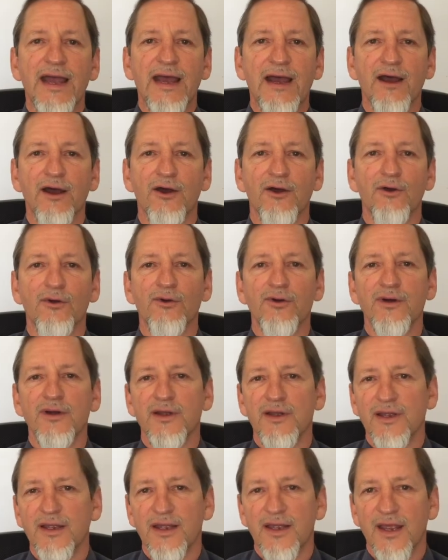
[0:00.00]
how
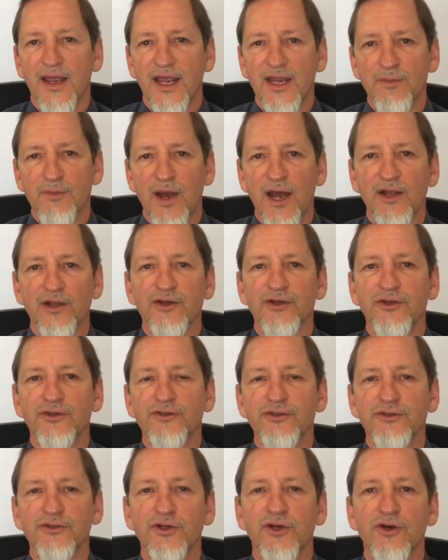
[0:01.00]
a
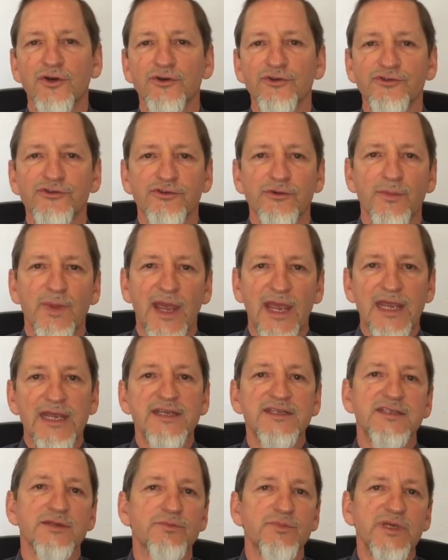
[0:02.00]
molecule goes from
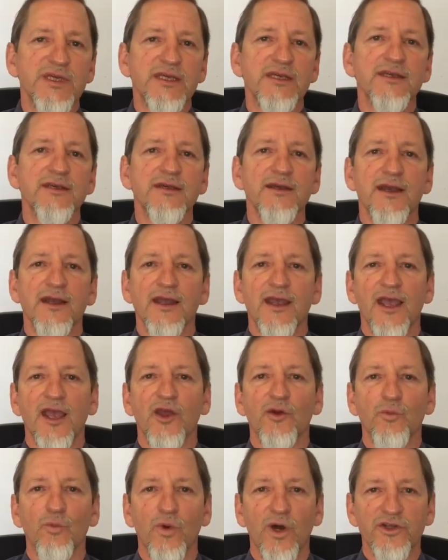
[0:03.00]
A to B
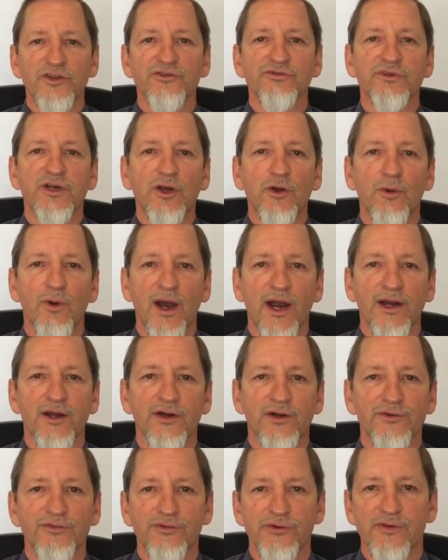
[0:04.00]
and what's
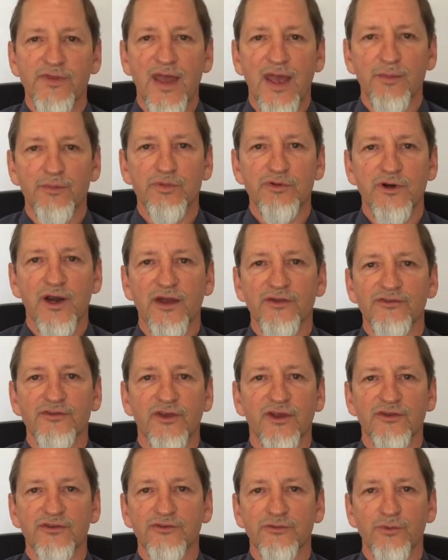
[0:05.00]
required for that
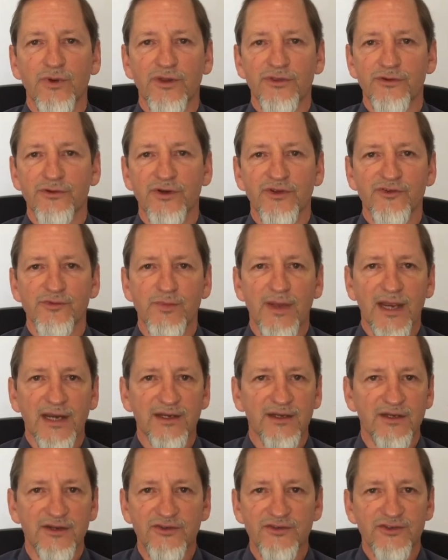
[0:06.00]
process, whether it's
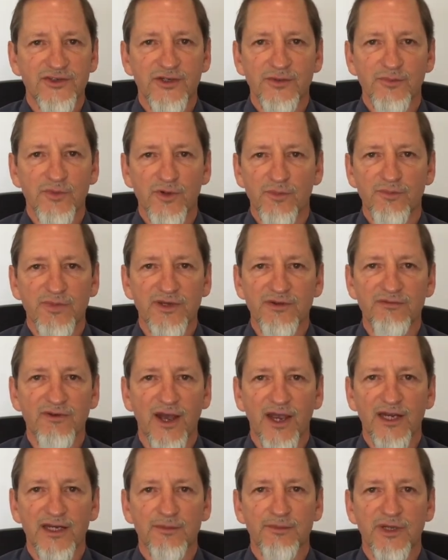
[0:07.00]
magnesium or B
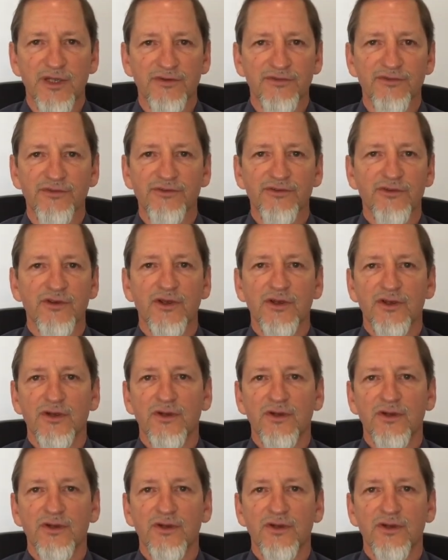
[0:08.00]
vitamins